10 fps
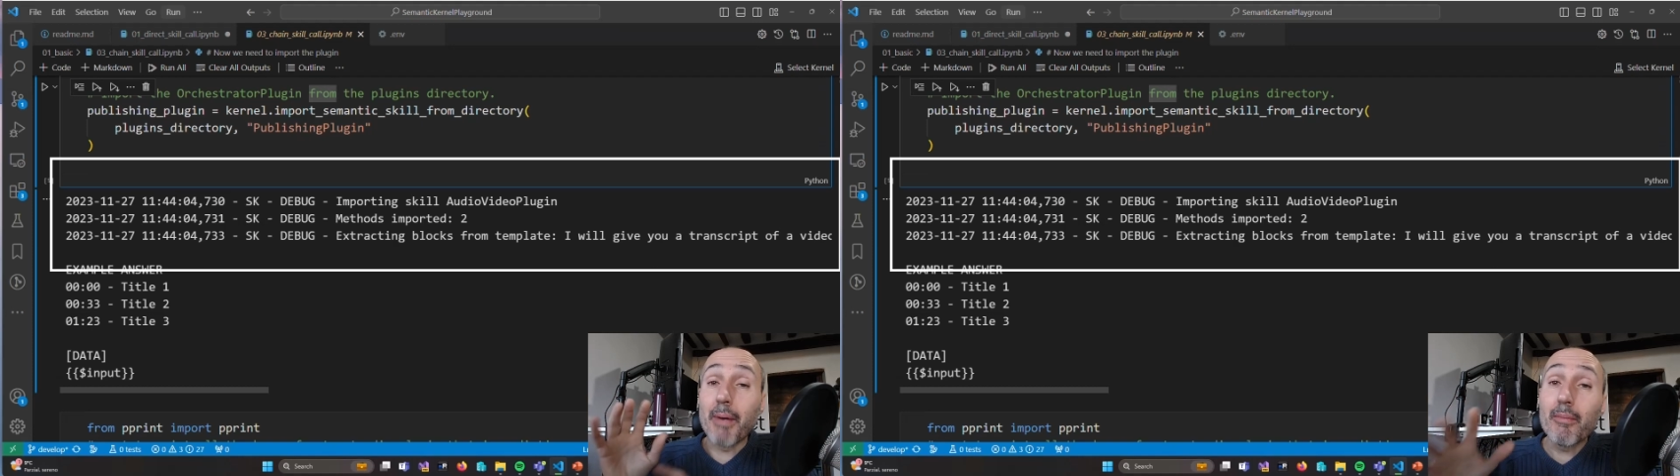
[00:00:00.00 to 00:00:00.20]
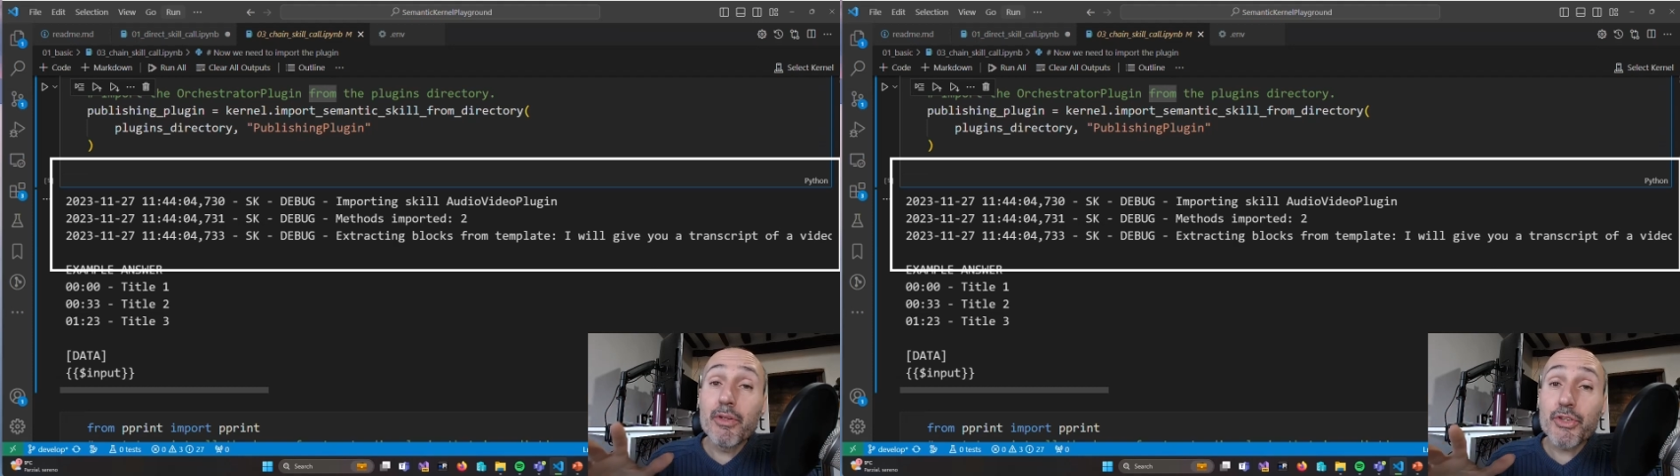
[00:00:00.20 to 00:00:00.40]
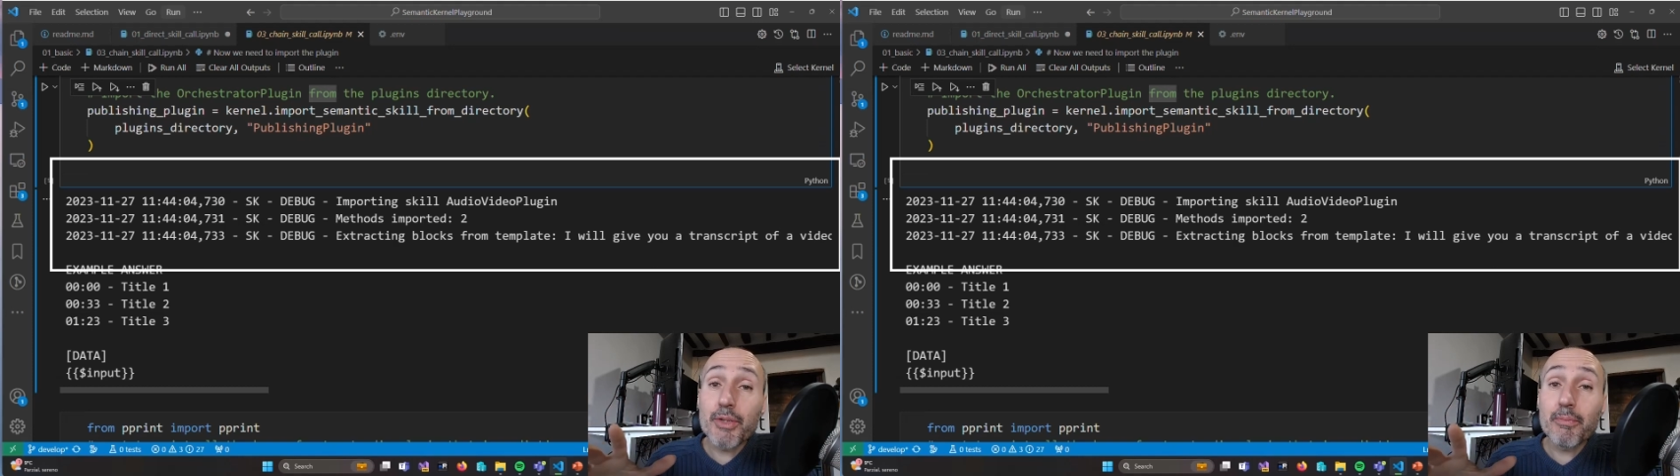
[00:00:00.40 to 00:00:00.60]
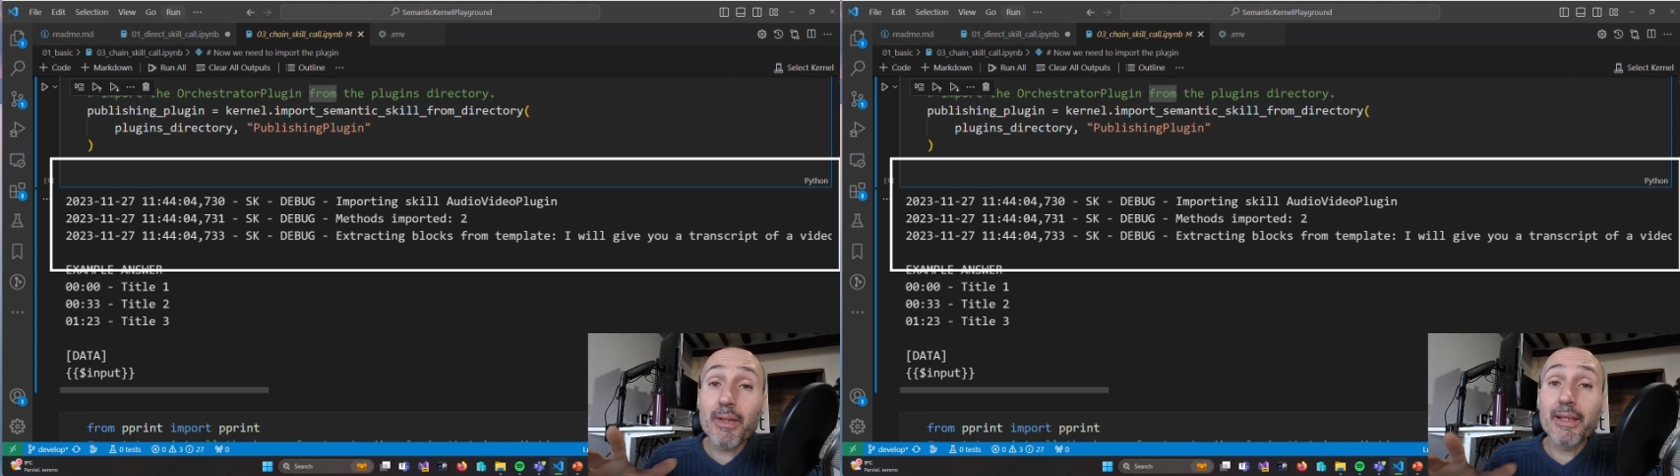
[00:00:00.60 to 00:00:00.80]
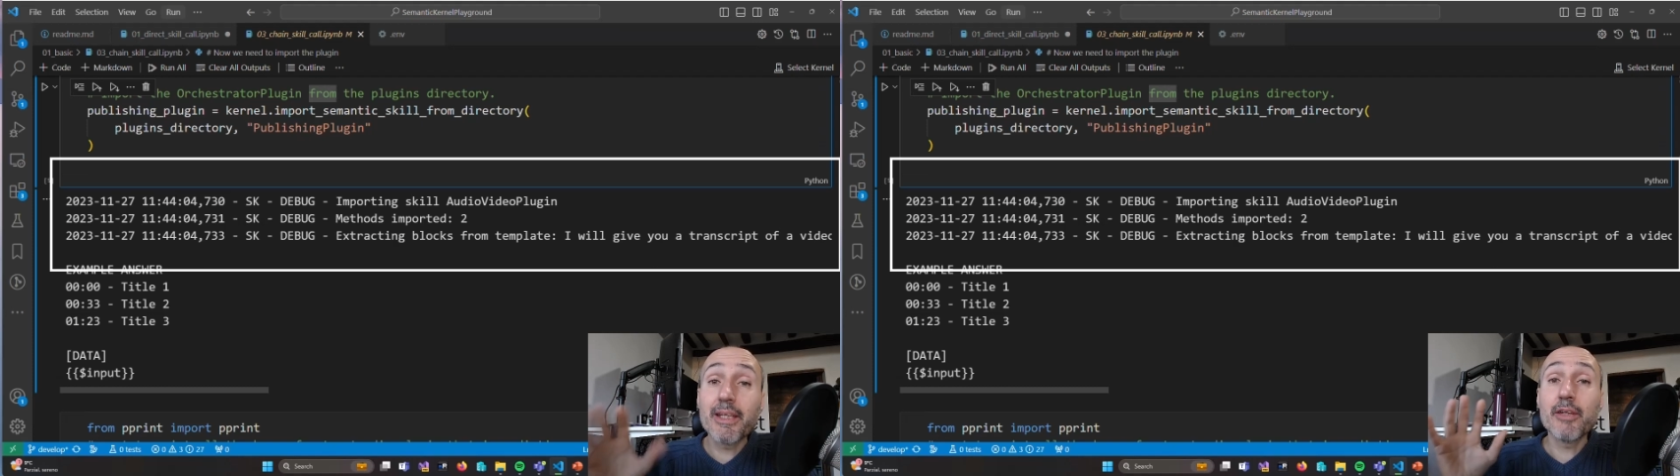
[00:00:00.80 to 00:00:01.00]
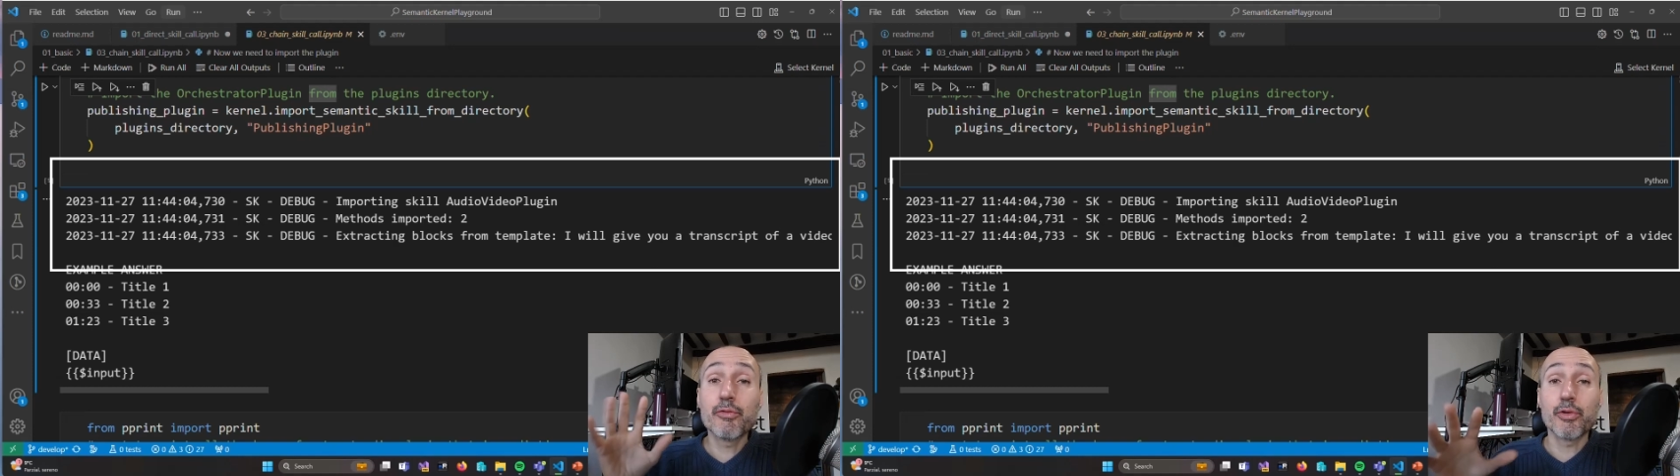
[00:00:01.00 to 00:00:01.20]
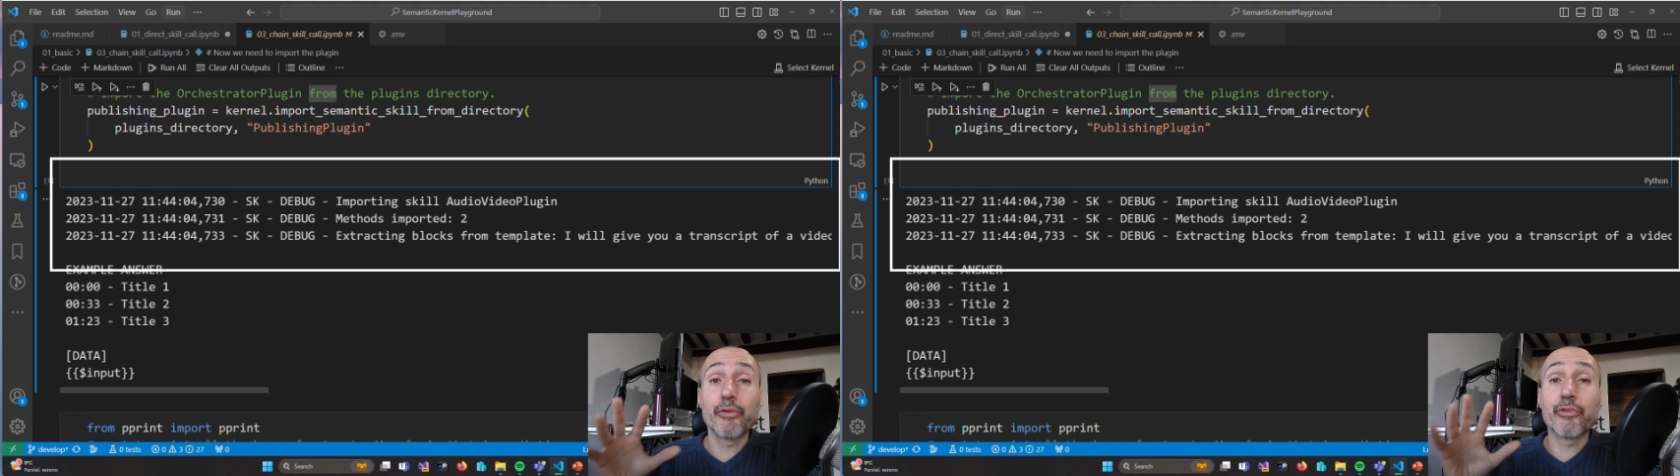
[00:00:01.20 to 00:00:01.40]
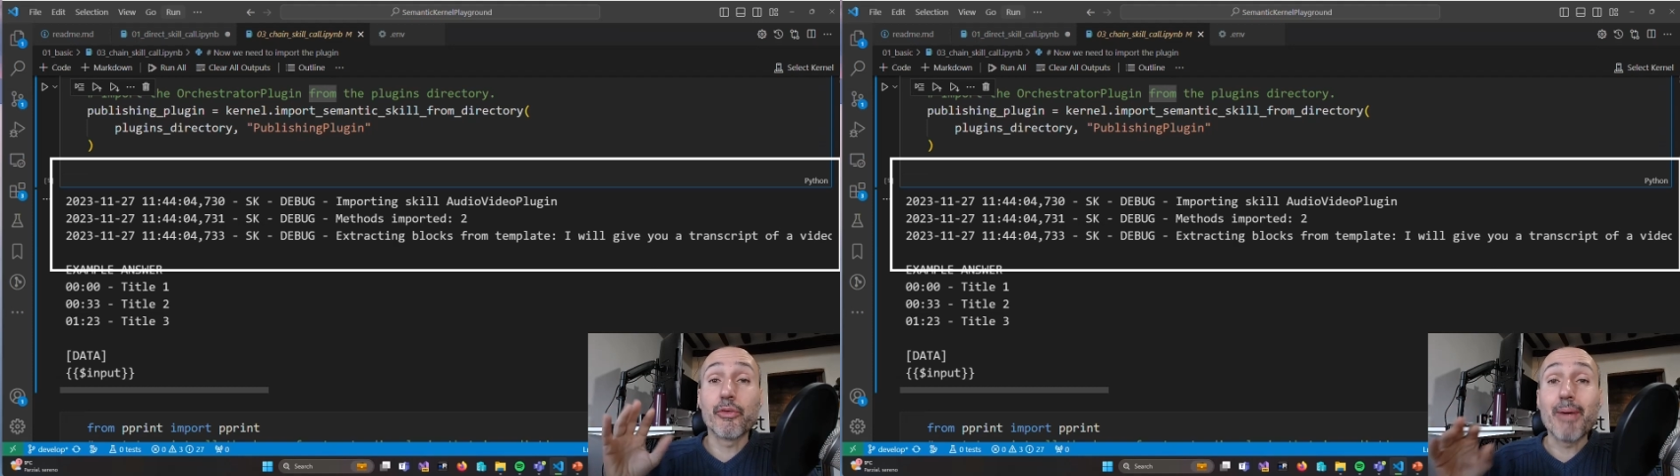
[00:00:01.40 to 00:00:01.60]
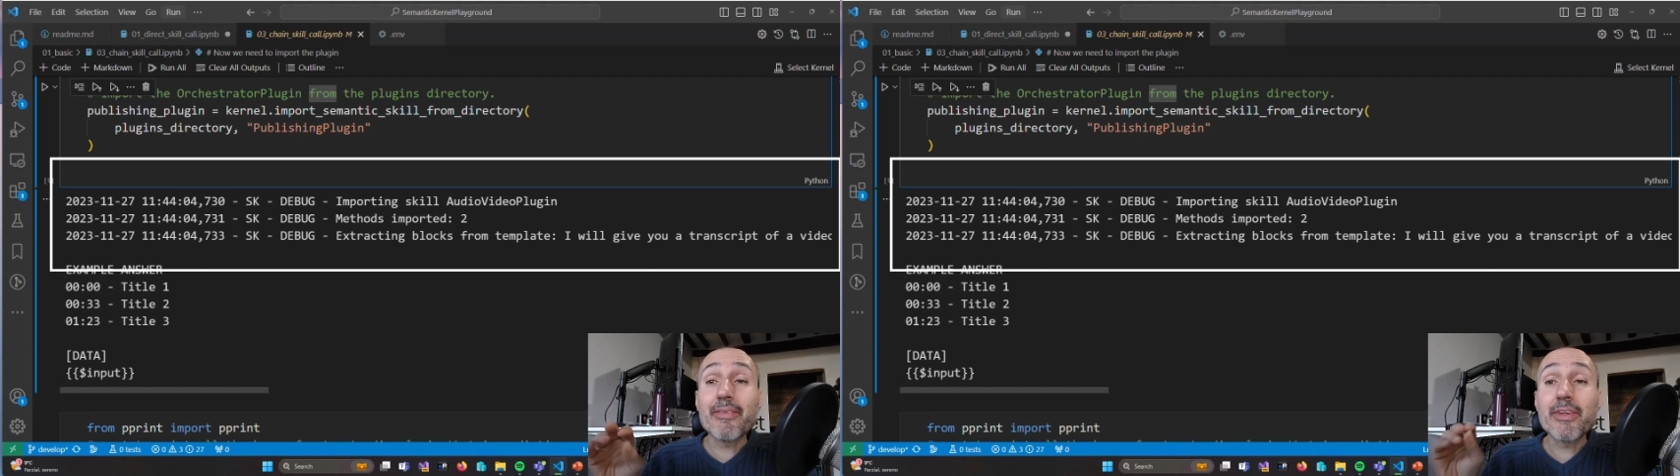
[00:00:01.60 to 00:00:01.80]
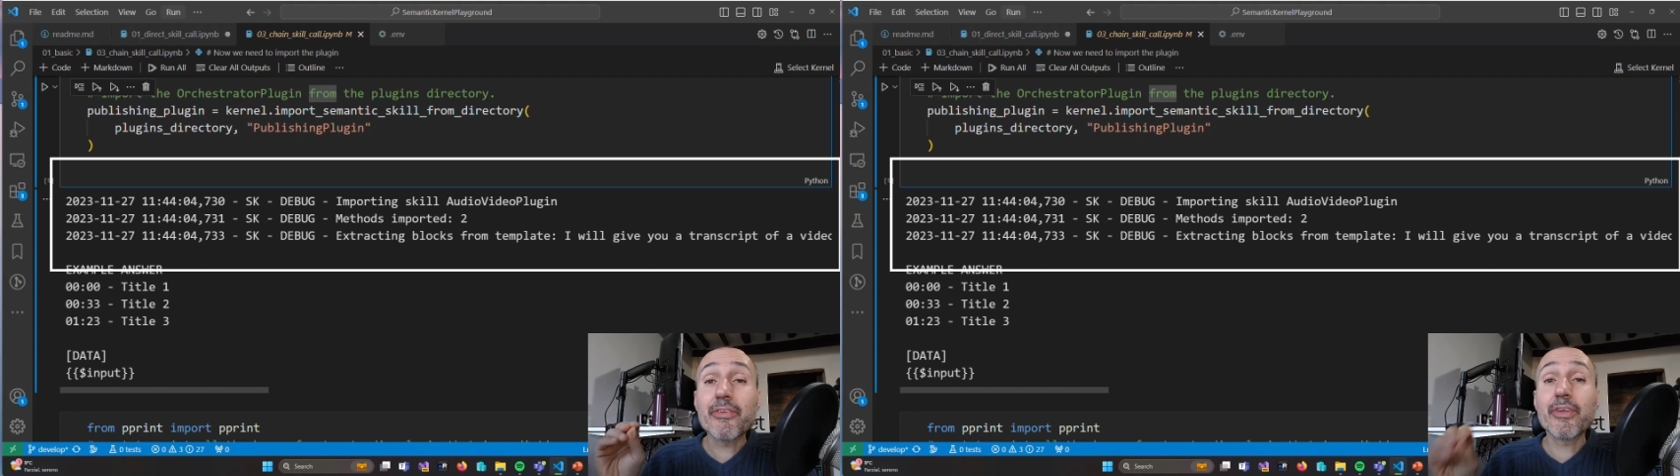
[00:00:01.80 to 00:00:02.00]
publishing plugin for the
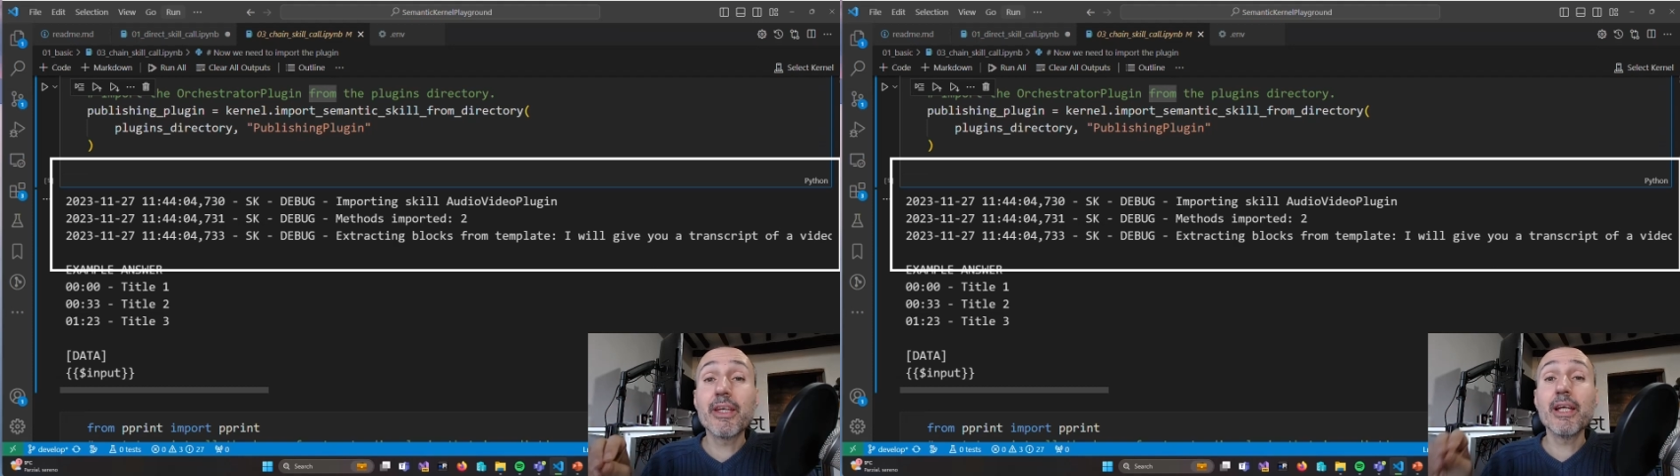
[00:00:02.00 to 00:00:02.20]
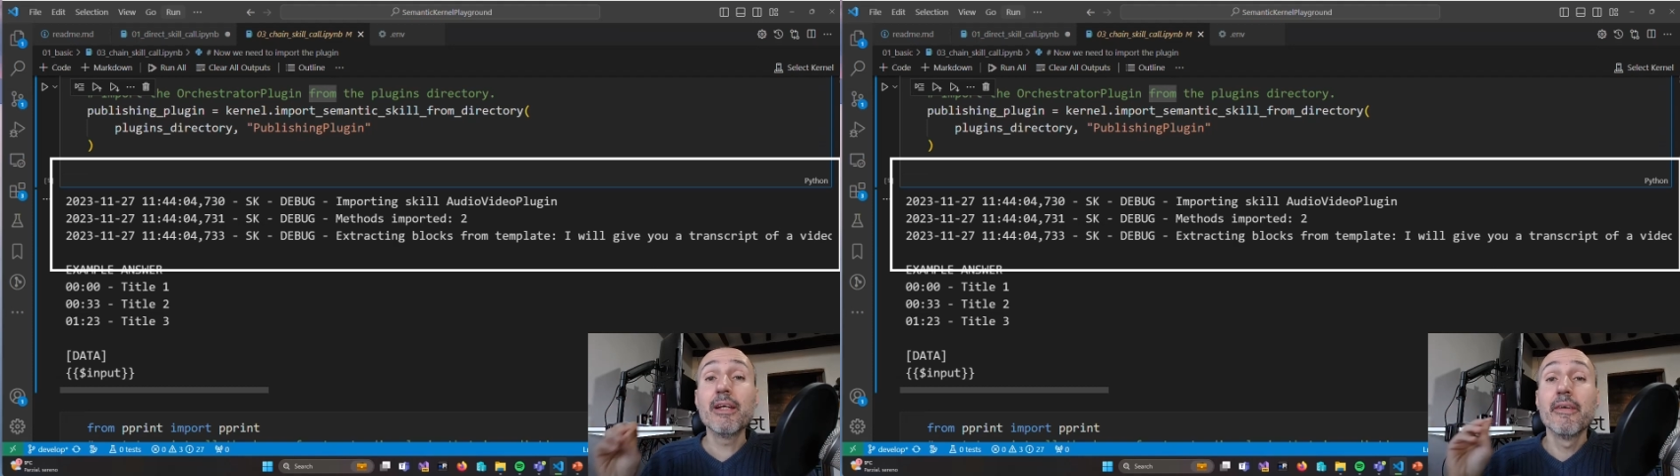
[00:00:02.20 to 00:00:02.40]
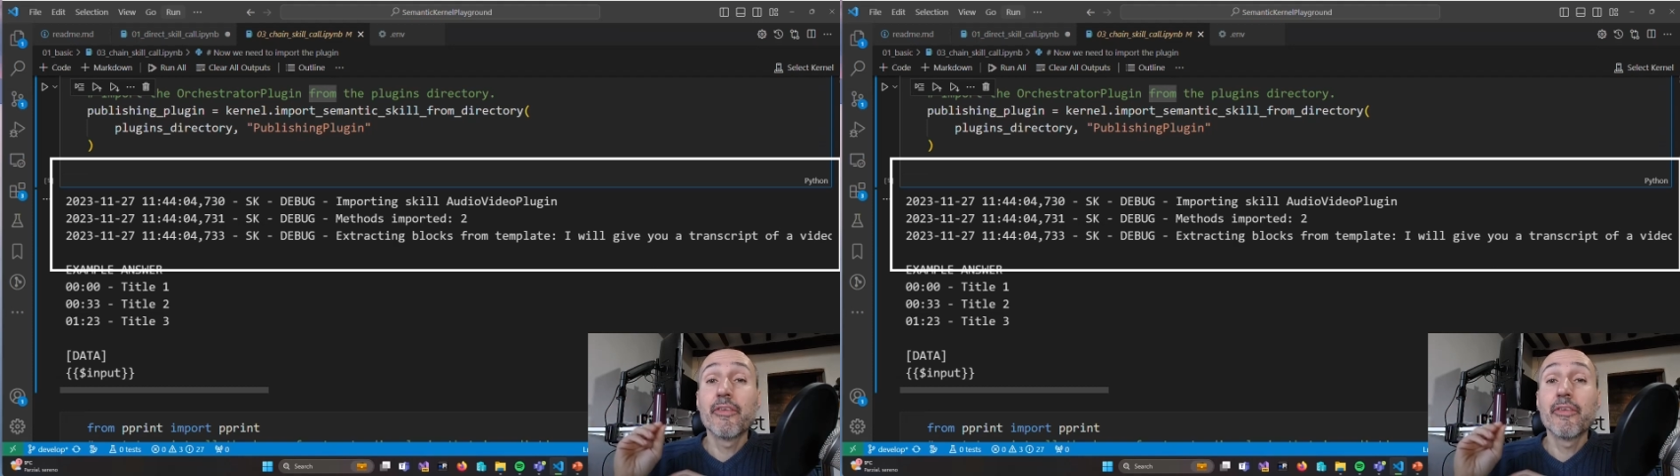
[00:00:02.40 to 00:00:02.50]
semantic skill,